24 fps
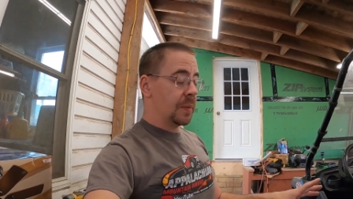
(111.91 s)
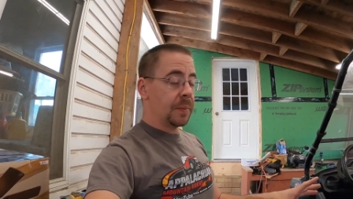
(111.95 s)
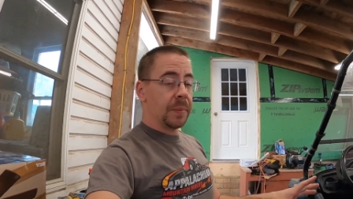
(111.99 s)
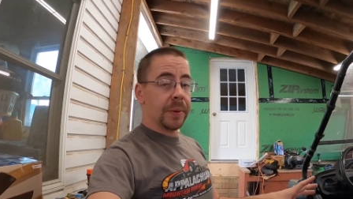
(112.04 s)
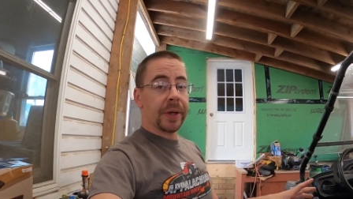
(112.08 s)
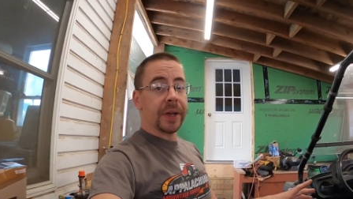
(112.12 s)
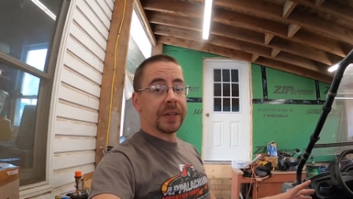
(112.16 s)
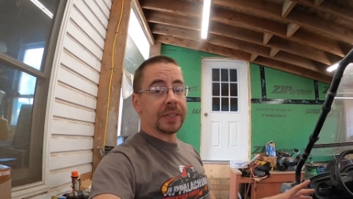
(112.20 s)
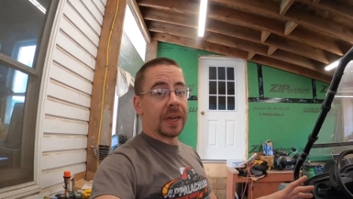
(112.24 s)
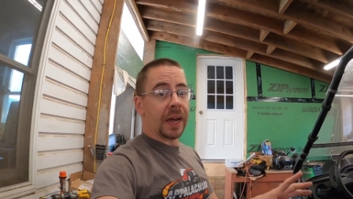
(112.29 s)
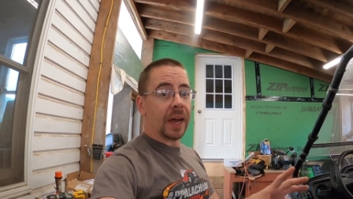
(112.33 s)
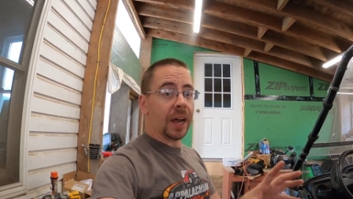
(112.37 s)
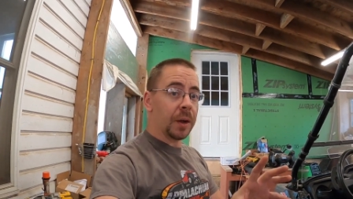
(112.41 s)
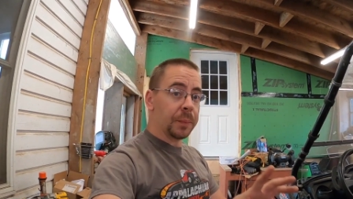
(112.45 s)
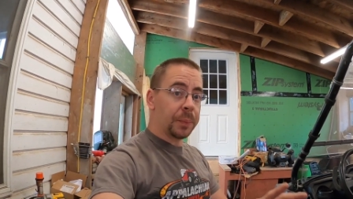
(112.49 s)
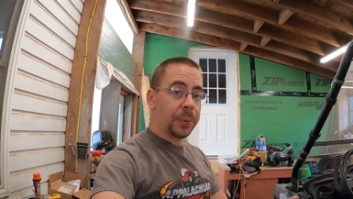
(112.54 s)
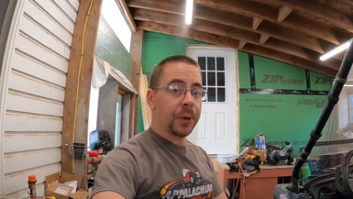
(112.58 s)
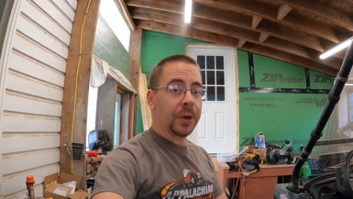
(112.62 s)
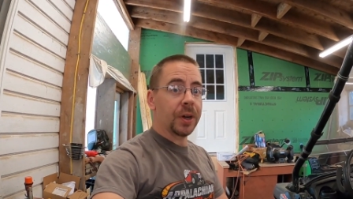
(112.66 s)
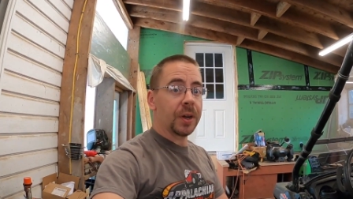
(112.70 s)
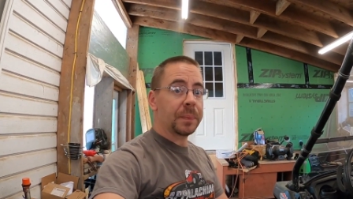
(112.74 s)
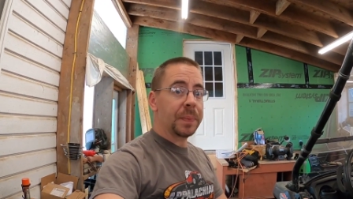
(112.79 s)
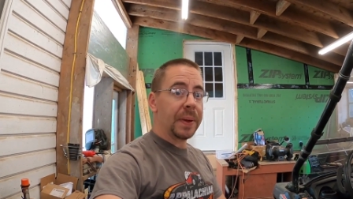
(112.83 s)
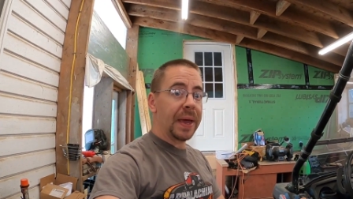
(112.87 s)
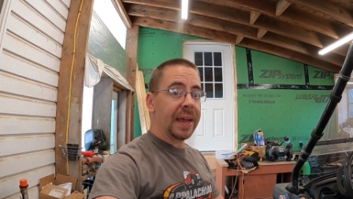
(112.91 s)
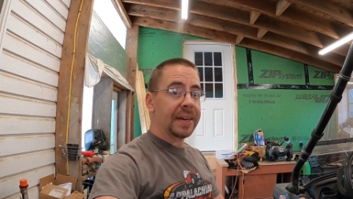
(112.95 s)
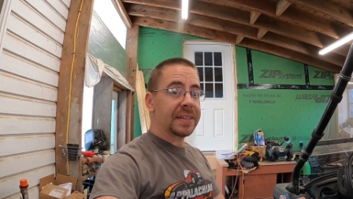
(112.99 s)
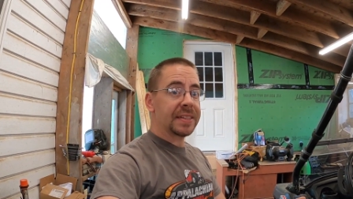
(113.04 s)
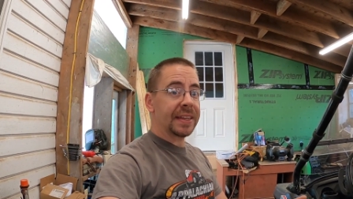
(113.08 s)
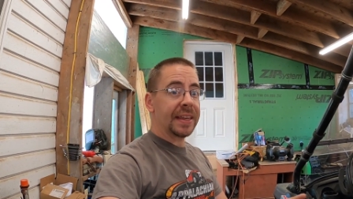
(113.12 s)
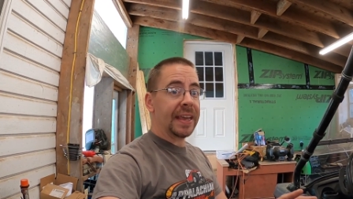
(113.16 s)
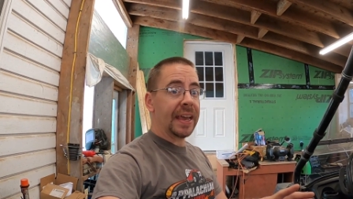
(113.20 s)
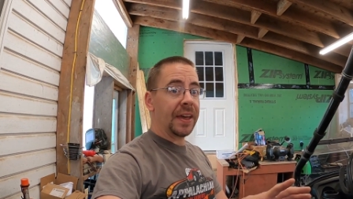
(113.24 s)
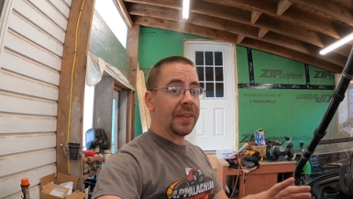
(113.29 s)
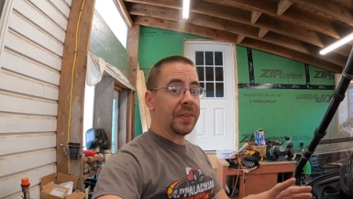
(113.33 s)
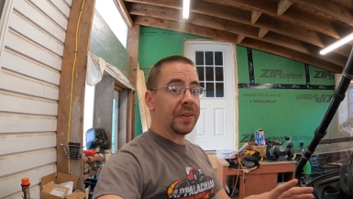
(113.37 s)
because I'm going to put her back
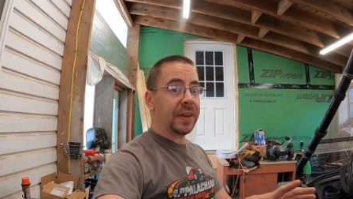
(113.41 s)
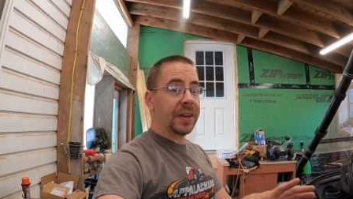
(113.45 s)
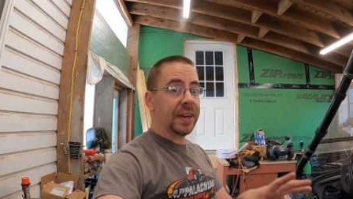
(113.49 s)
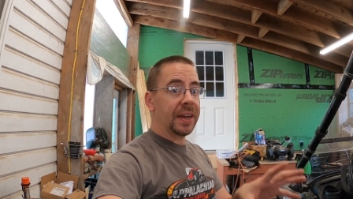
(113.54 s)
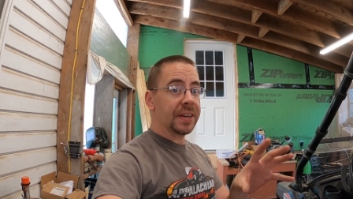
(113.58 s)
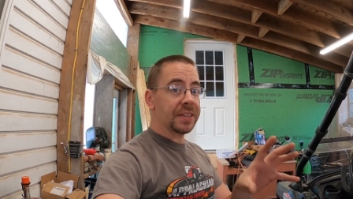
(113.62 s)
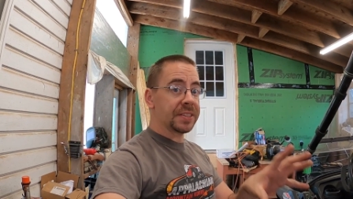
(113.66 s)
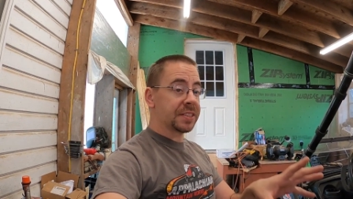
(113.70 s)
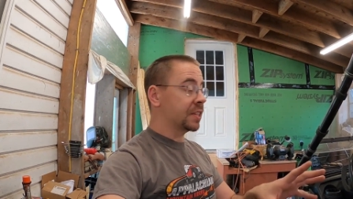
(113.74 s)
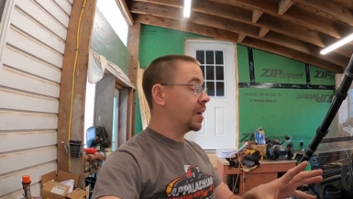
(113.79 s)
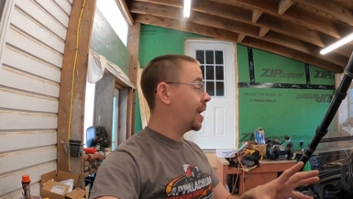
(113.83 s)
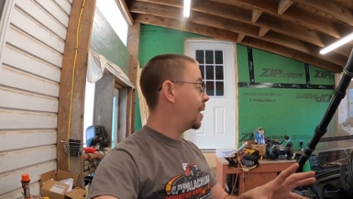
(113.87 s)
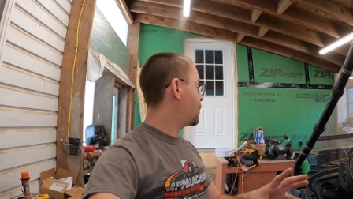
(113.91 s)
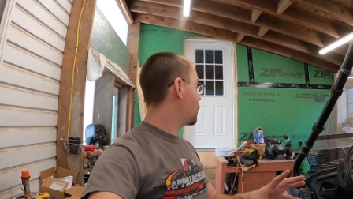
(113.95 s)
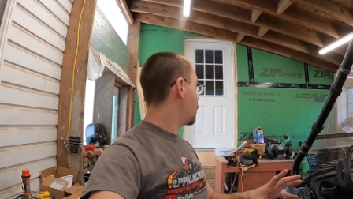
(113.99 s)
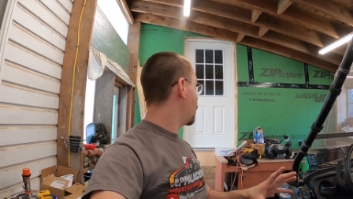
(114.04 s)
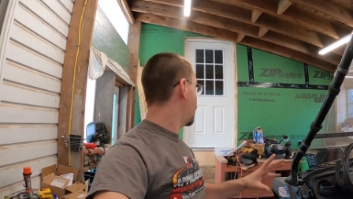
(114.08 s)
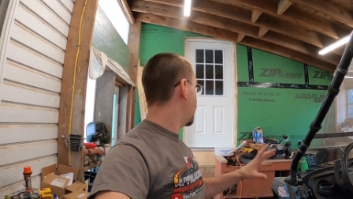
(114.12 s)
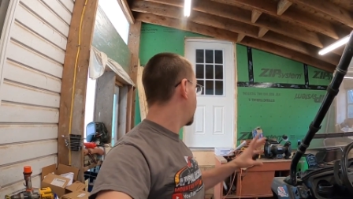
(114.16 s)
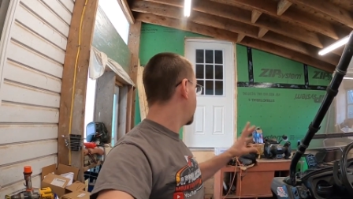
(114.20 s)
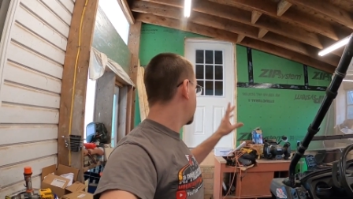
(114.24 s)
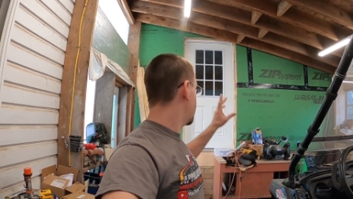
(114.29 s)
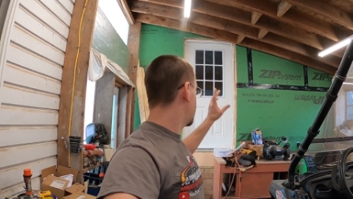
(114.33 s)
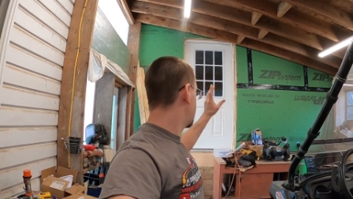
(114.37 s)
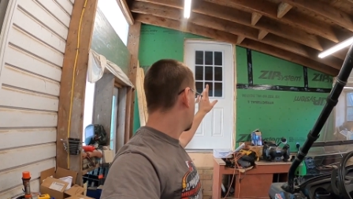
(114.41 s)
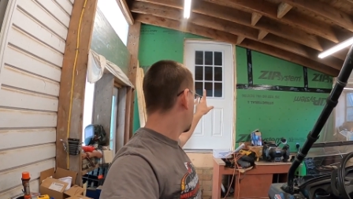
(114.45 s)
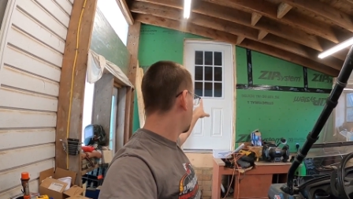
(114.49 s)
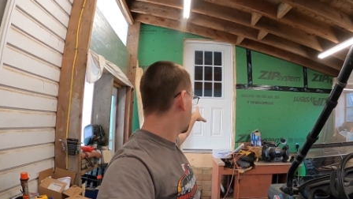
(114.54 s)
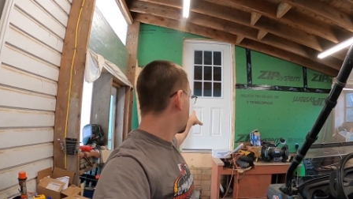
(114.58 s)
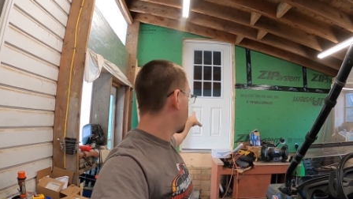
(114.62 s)
together here somewhat